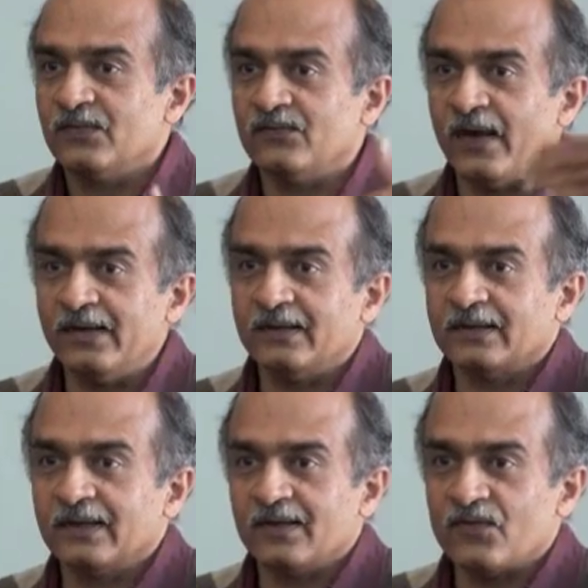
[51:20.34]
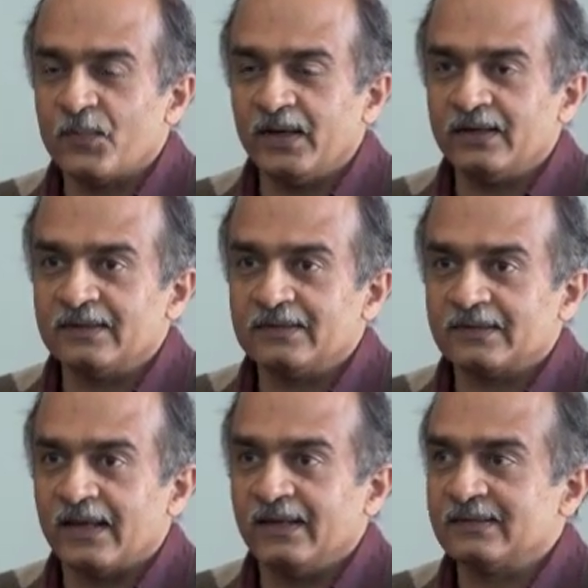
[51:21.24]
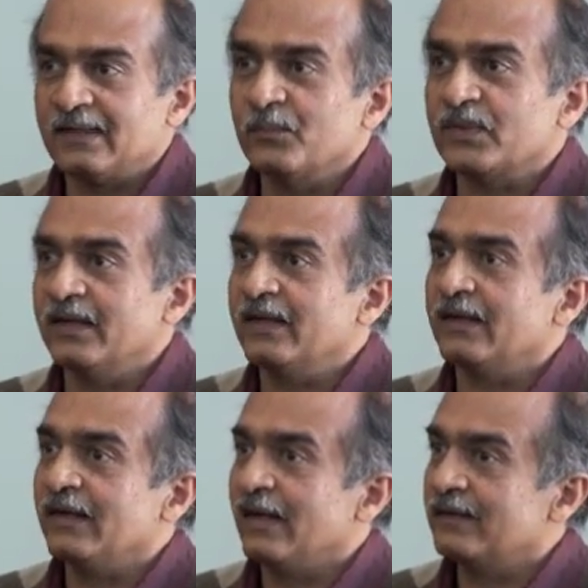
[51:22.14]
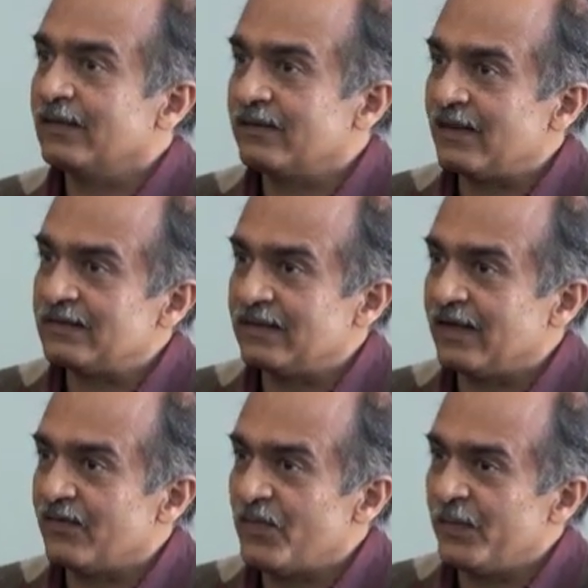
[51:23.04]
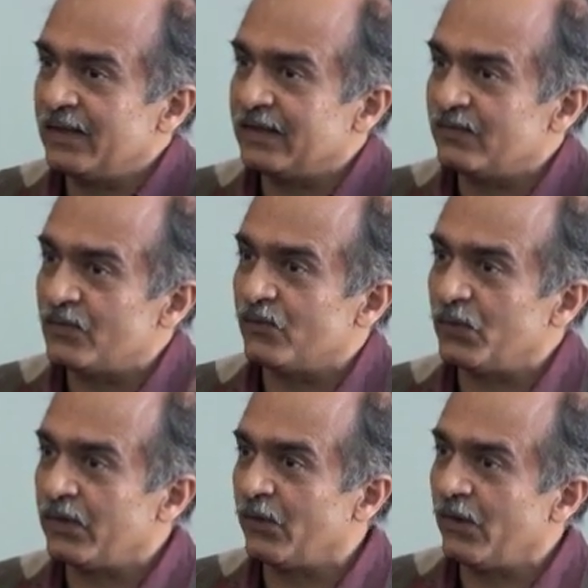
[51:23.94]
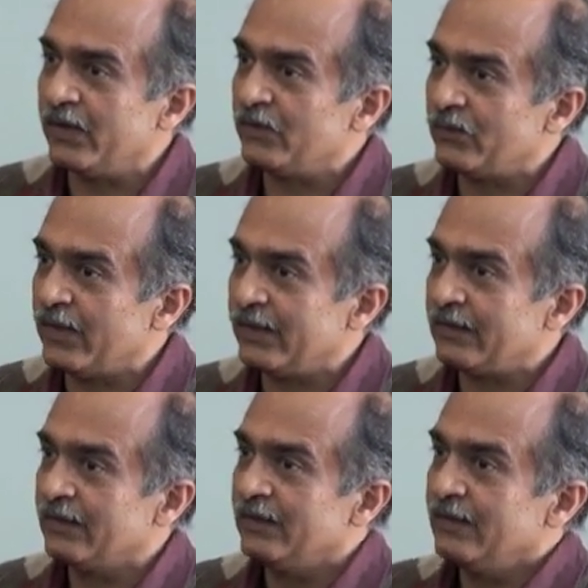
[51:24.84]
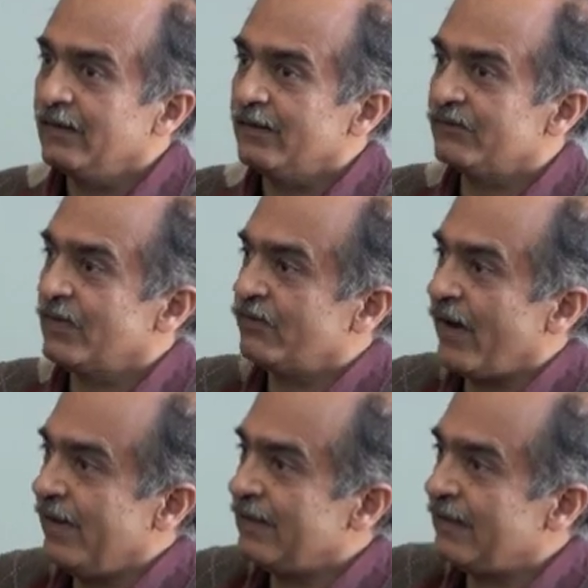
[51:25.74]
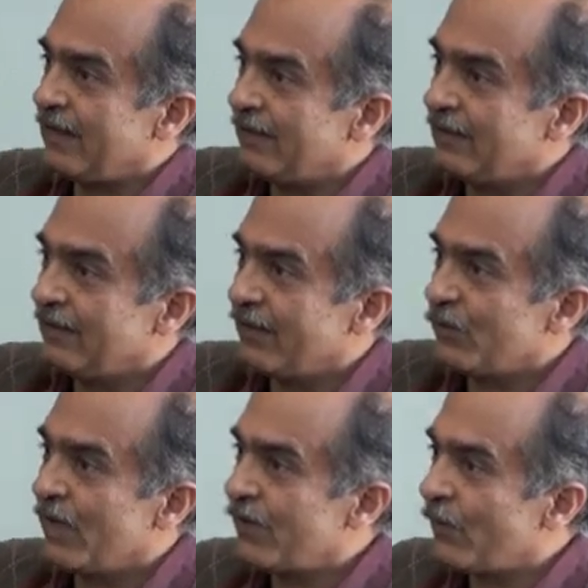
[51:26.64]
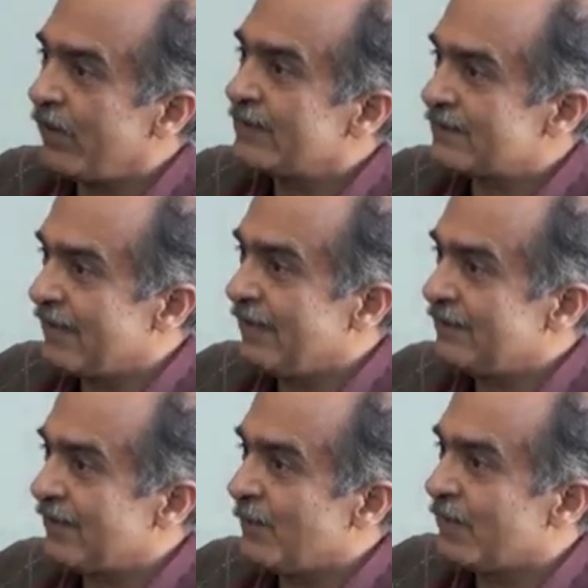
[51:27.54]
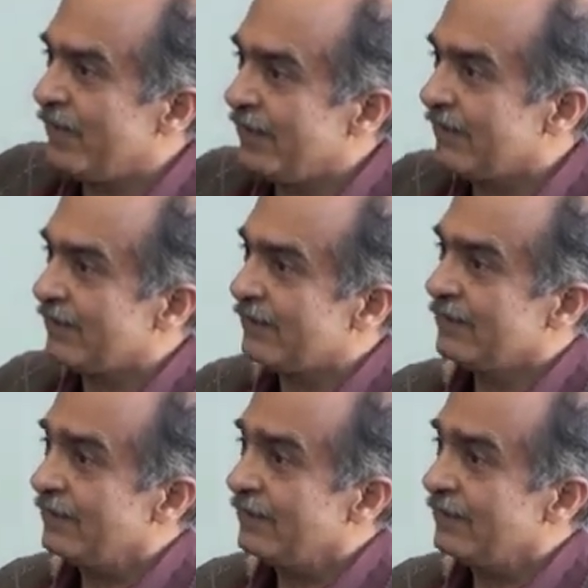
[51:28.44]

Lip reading: They find that the government is saying something and they trust the government, they will vote according to that. If they find that Aruna Roy is saying something